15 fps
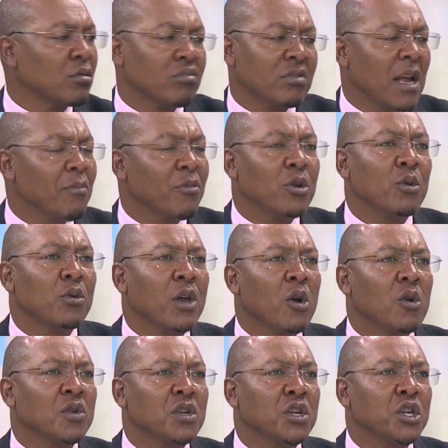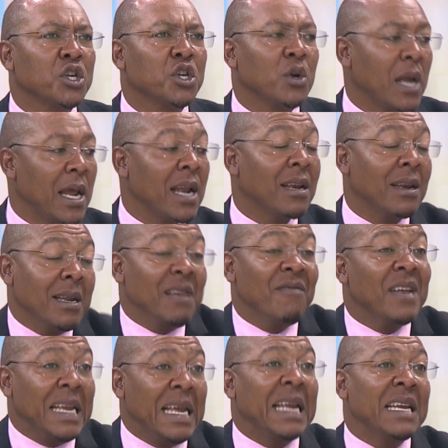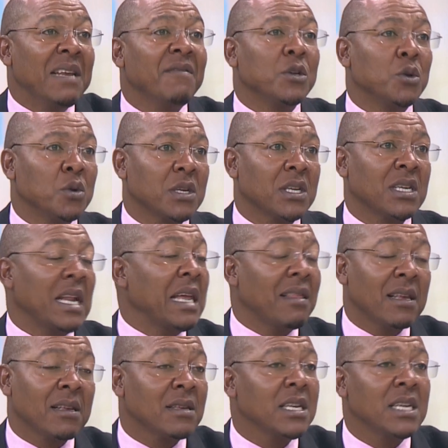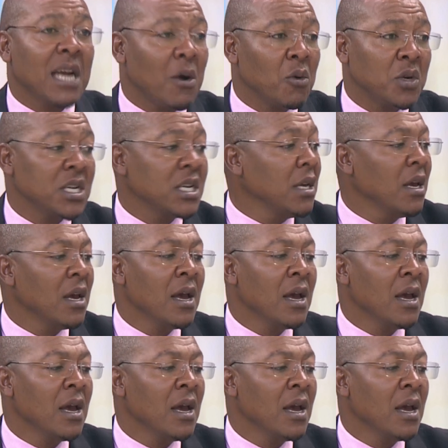some through the constitution, and even individuals like the city county,